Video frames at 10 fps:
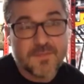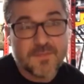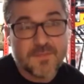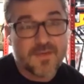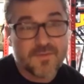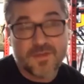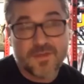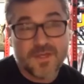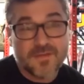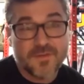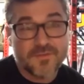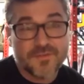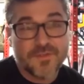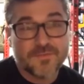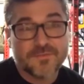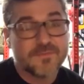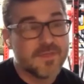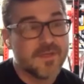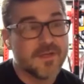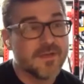I mean, I got a really nice home gym,
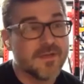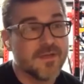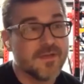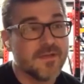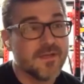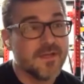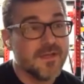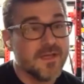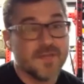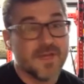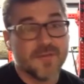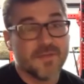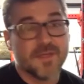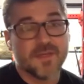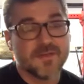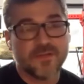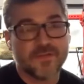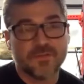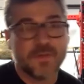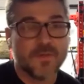and it's not because I
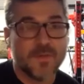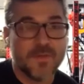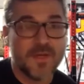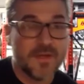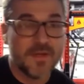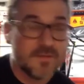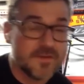just spend all my money on it.